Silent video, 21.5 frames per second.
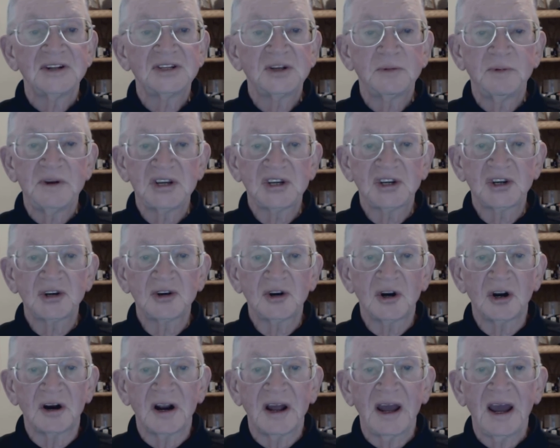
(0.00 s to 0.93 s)
And to be
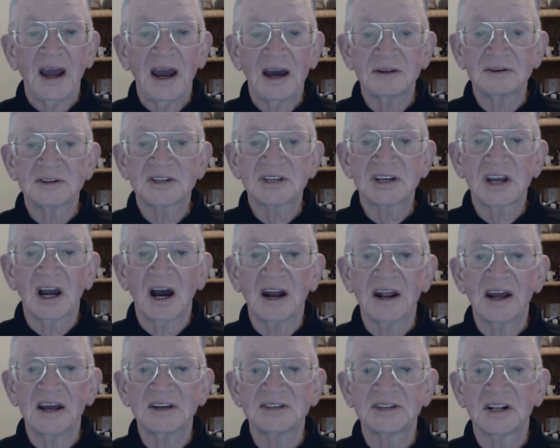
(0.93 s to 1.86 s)
sure, Heather
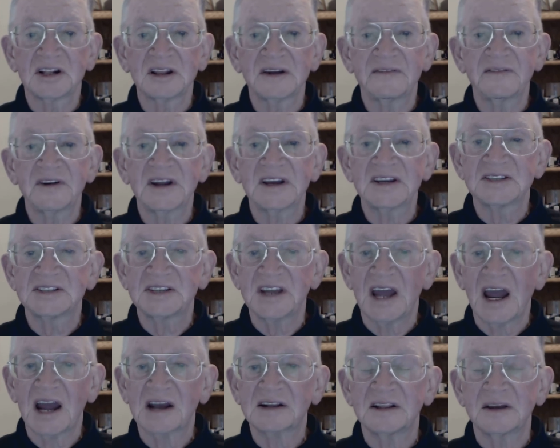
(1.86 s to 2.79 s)
Scott has delivered
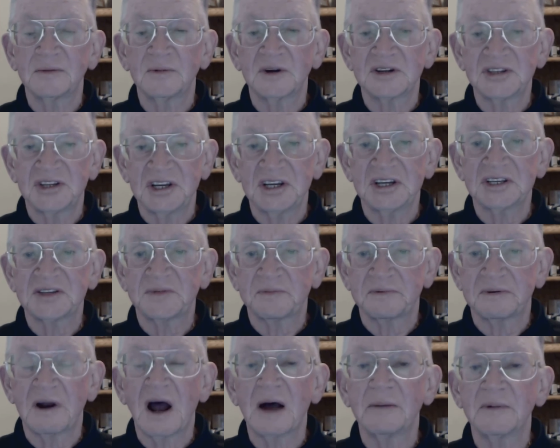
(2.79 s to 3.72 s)
exactly what she has
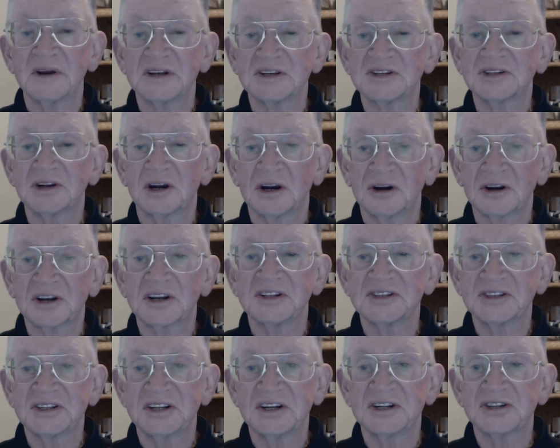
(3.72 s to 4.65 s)
promised to her
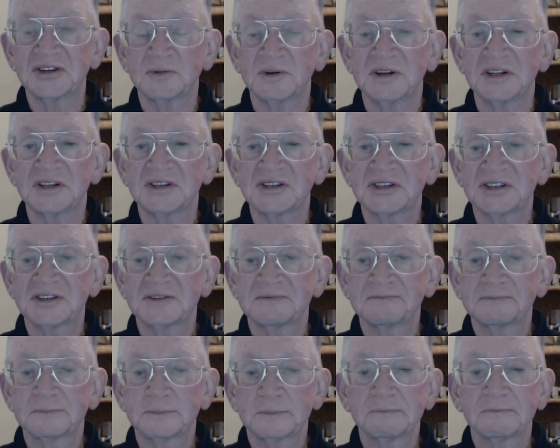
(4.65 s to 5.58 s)

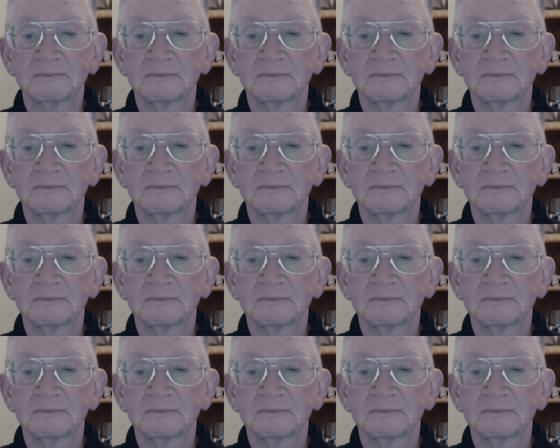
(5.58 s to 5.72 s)
constituents.